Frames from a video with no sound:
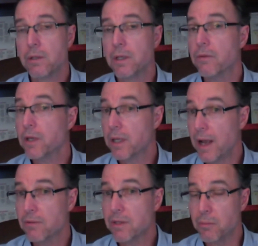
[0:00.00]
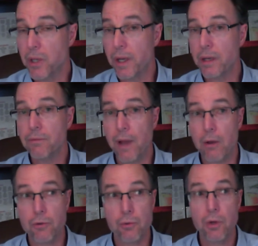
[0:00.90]
to give an account someday of how
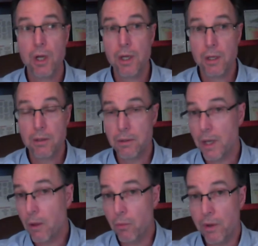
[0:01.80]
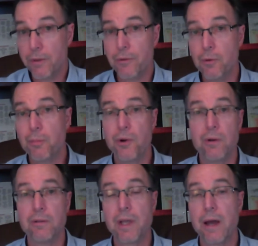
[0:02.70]
you dealt with your pearls.